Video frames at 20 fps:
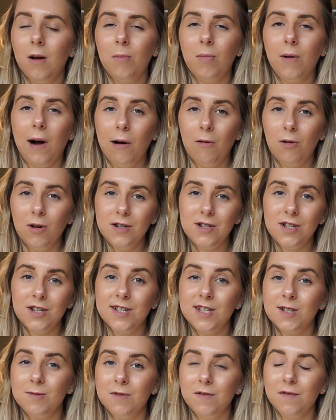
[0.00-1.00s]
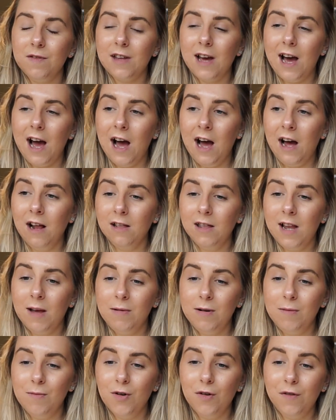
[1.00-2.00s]
But I wanted some of their
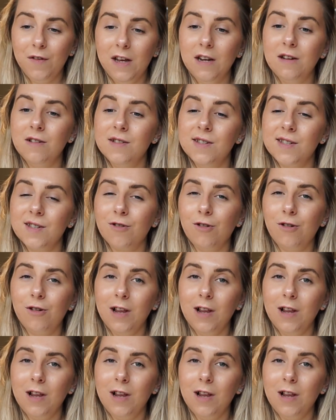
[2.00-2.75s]
lemon muffins or